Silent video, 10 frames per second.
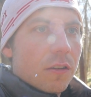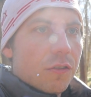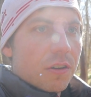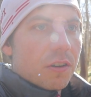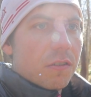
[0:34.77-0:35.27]

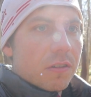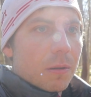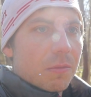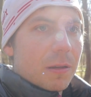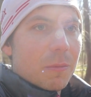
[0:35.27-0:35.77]
share
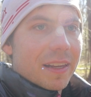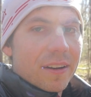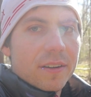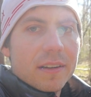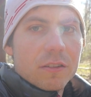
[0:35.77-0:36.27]
some
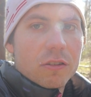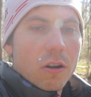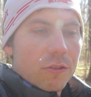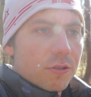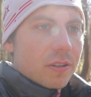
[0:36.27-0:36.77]
similarities
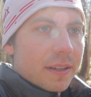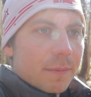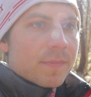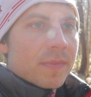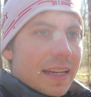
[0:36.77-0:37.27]

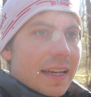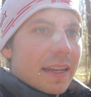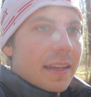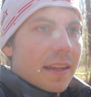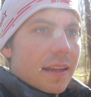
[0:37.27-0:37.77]
culturally
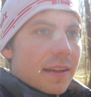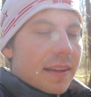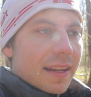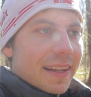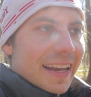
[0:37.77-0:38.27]
and
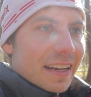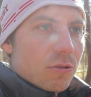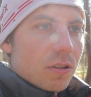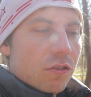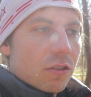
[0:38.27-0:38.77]
the
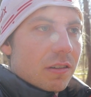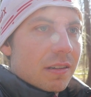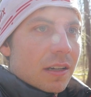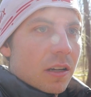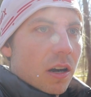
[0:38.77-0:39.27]
languages